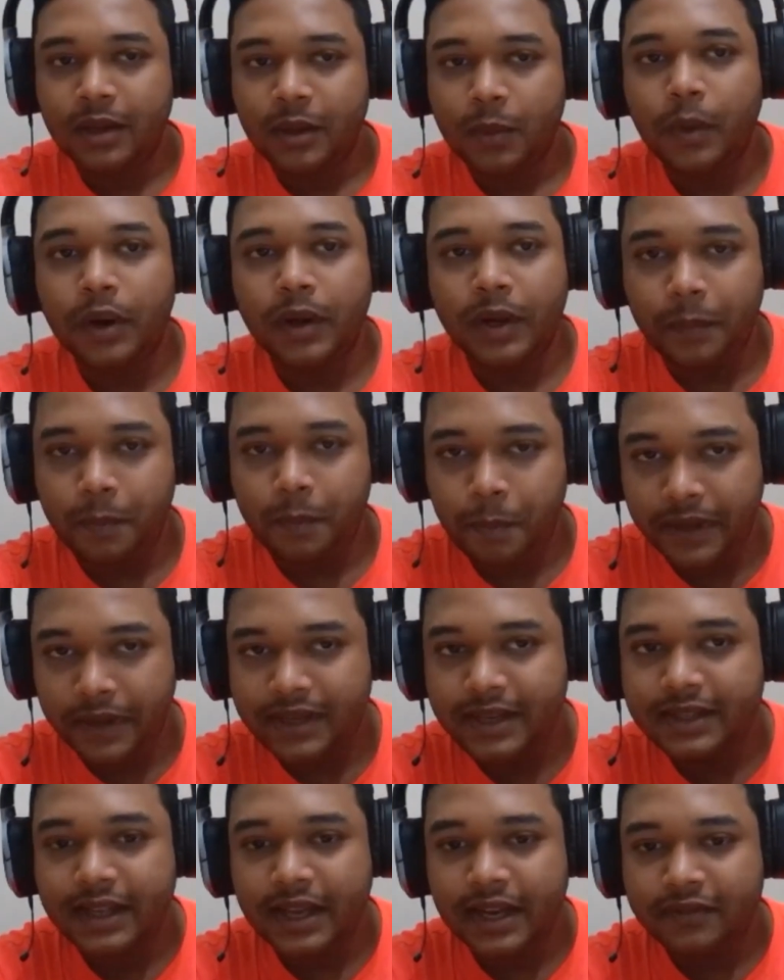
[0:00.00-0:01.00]
But
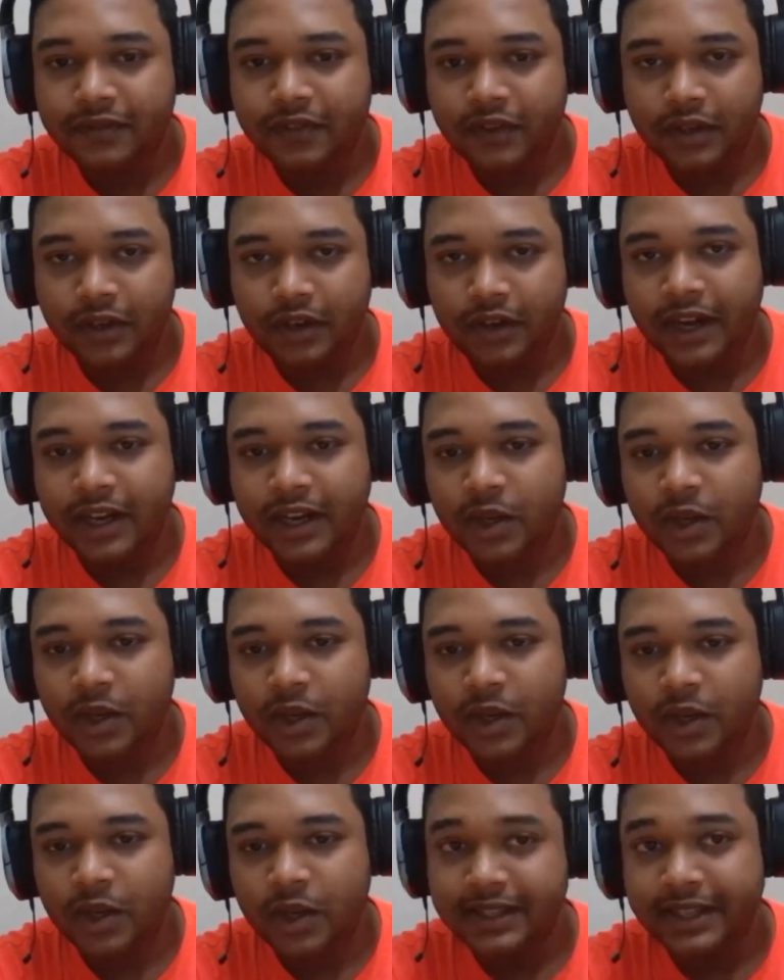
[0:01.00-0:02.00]
making that effort, trying to
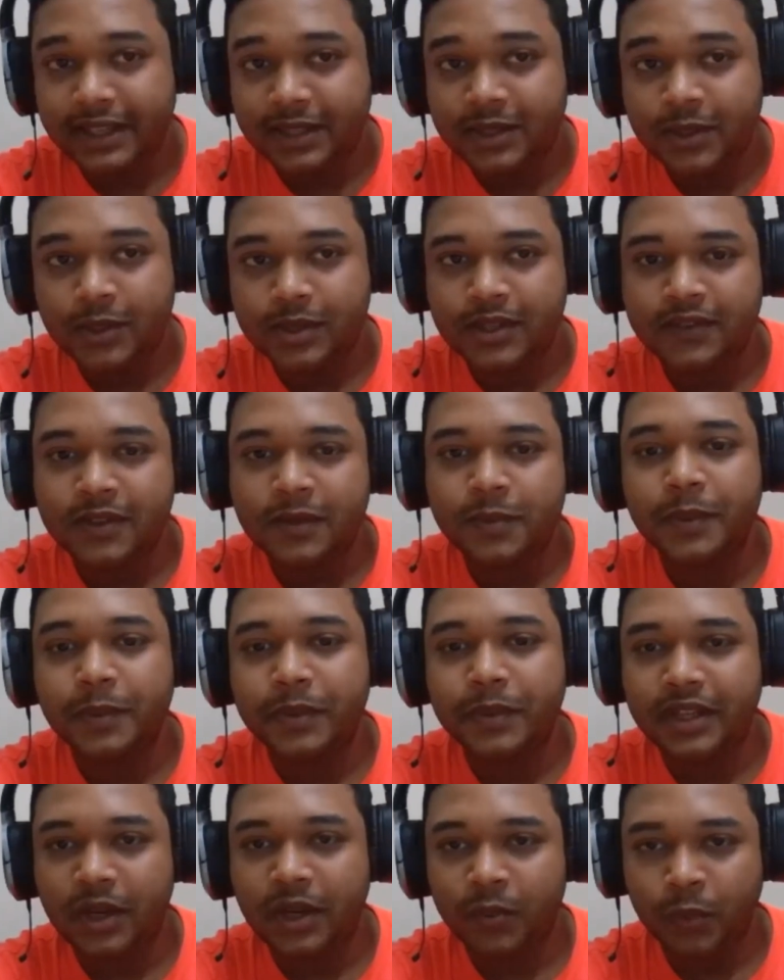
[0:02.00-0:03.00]
understand the ethos of the
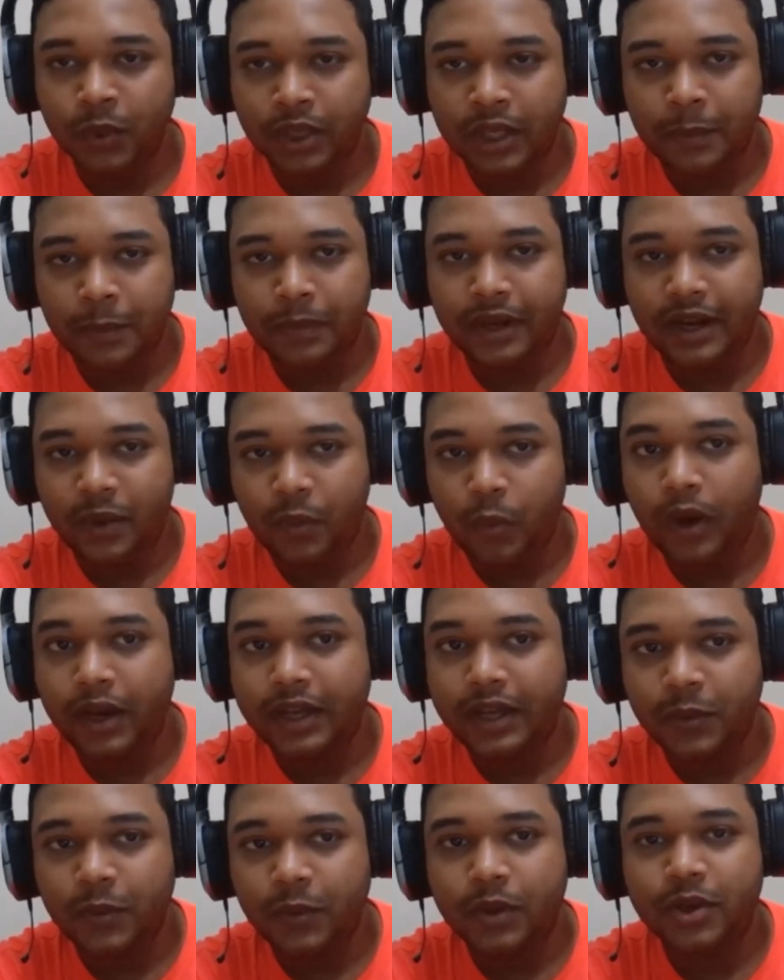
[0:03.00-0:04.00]
people that are working behind, why
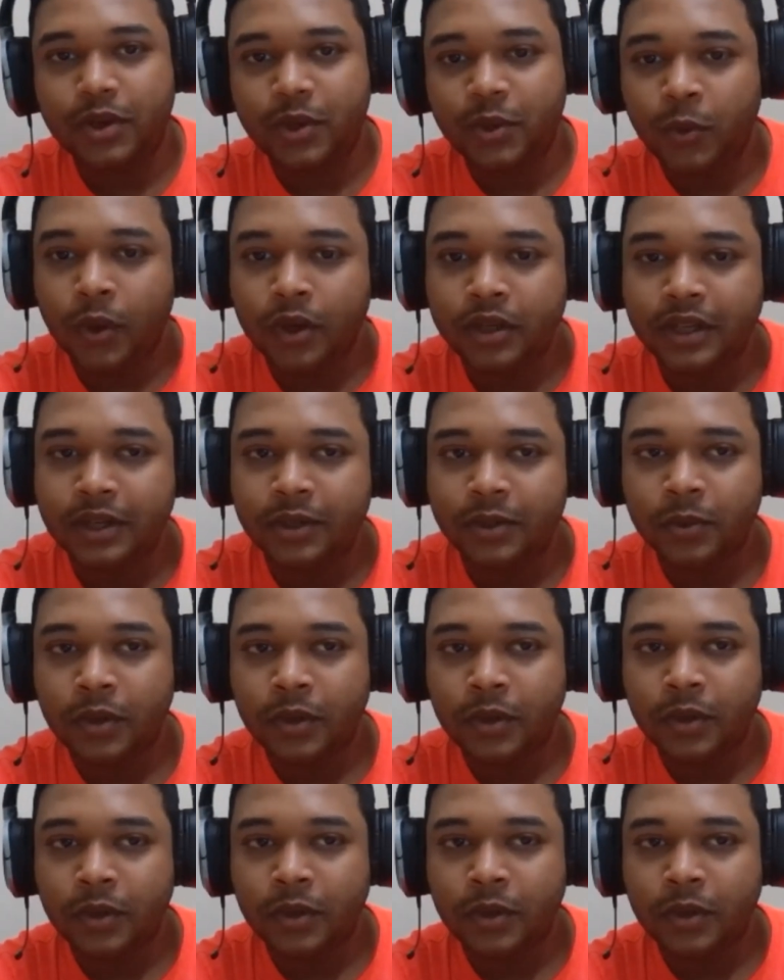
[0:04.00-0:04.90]
they want to do what they do,